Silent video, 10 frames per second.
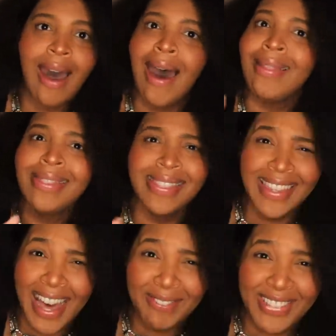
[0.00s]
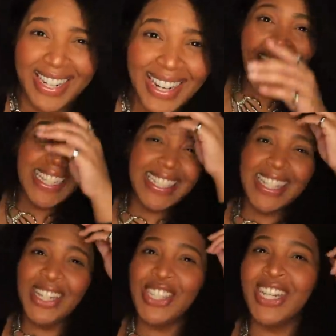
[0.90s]
I loved it. I had
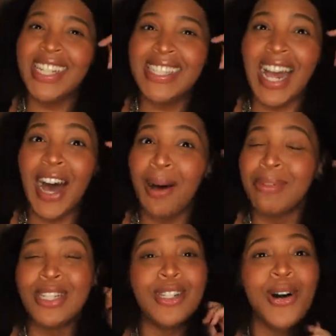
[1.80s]
such a good time.